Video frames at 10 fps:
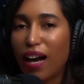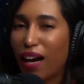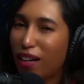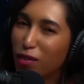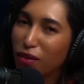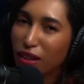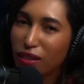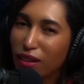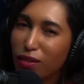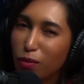I don't think
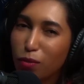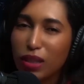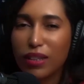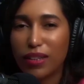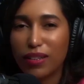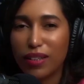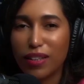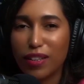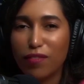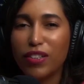they'll read it.
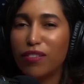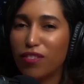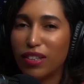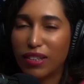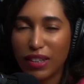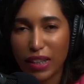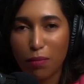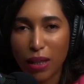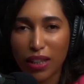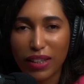Even if it's an
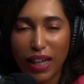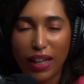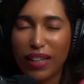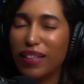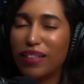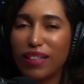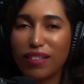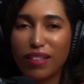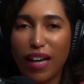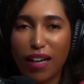email, it
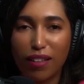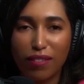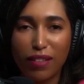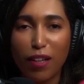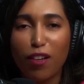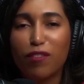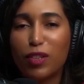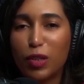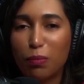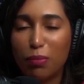doesn't have
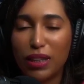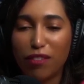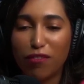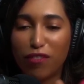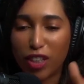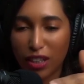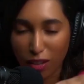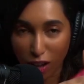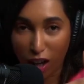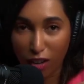to be very
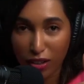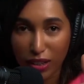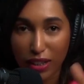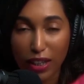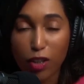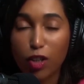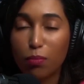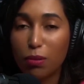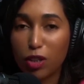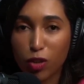long. It
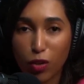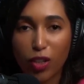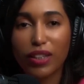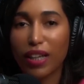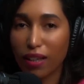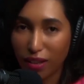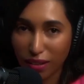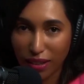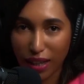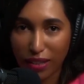could be short and
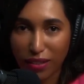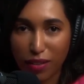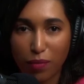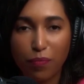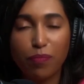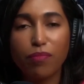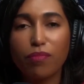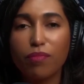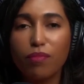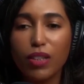concise.
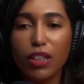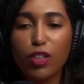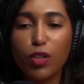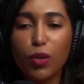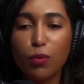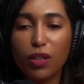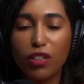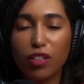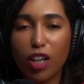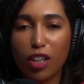You will
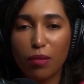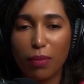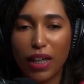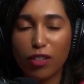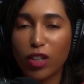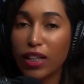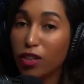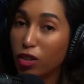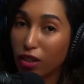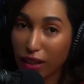start by
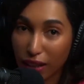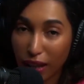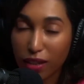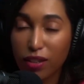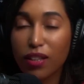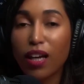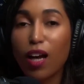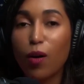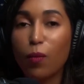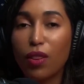trying to connect
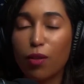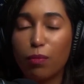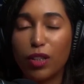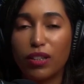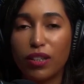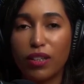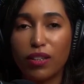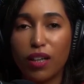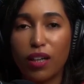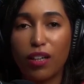with the
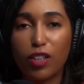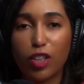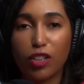person you're